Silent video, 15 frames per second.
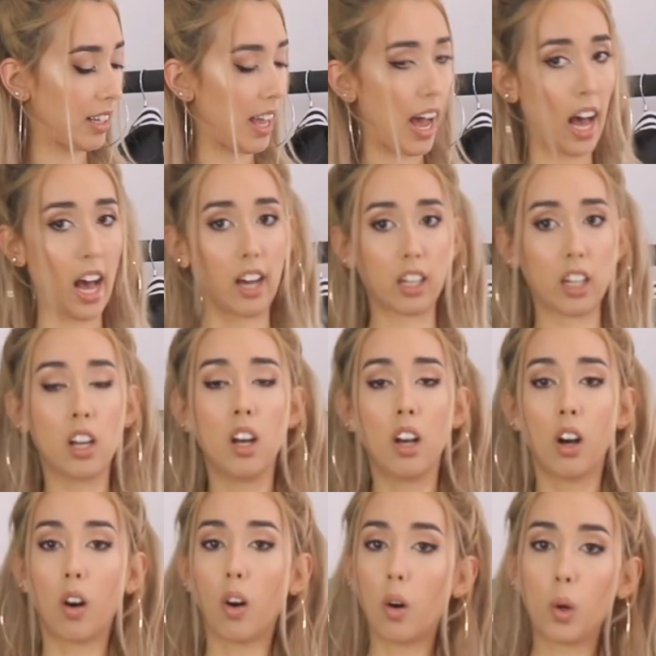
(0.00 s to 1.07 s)
They hug
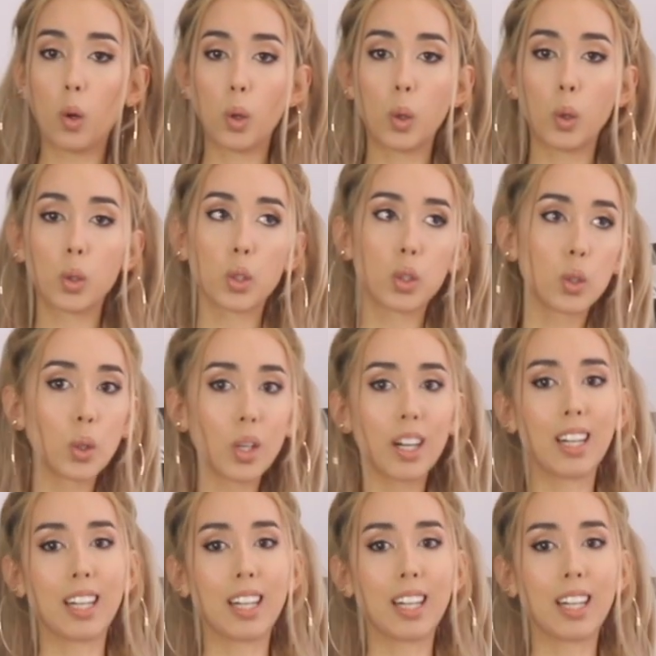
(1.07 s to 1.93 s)
all your